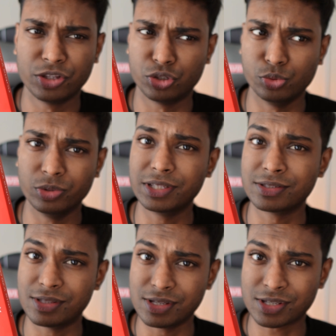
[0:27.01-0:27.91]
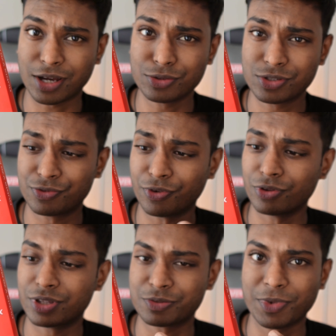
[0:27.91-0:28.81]
to these discounts
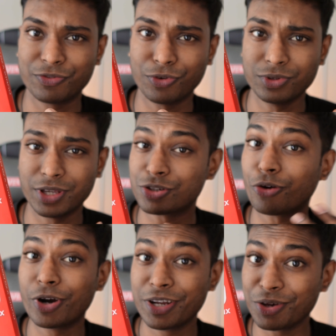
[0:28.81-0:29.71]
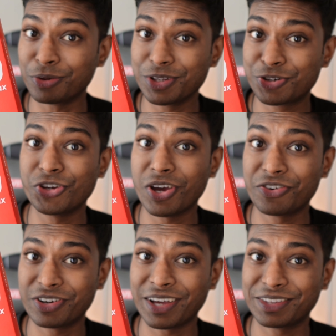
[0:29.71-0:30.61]
for the smartphone, it's already only
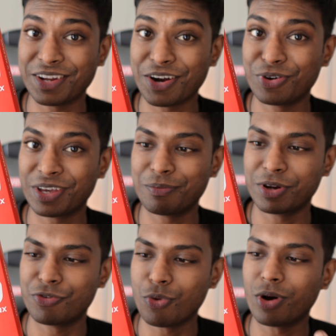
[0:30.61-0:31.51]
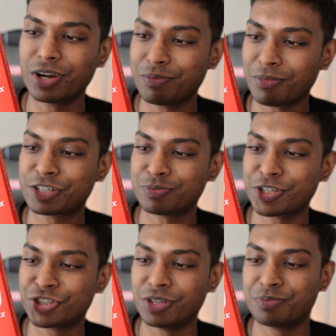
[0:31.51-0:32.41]
399 ringgit, but if you want it much
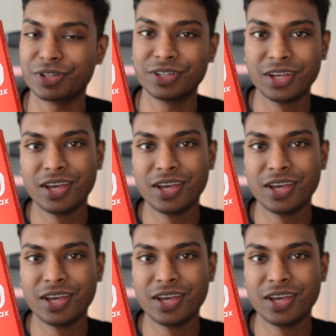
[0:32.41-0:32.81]
cheaper,